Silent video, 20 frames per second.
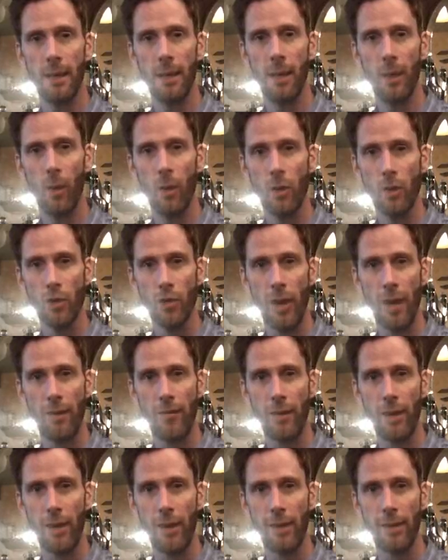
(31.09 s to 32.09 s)
on
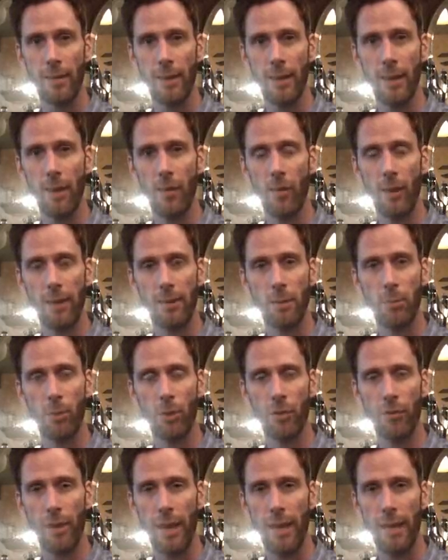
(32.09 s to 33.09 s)
draft here at the
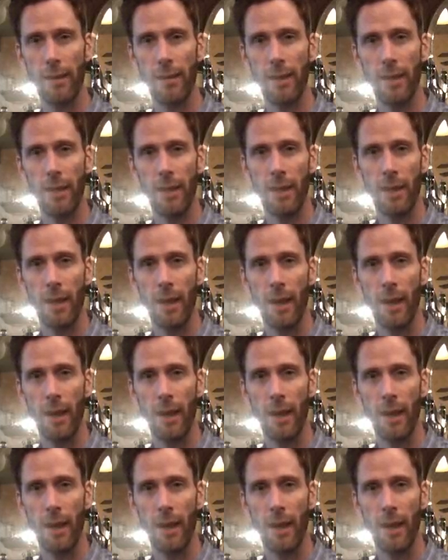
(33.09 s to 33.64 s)
Bull's Head.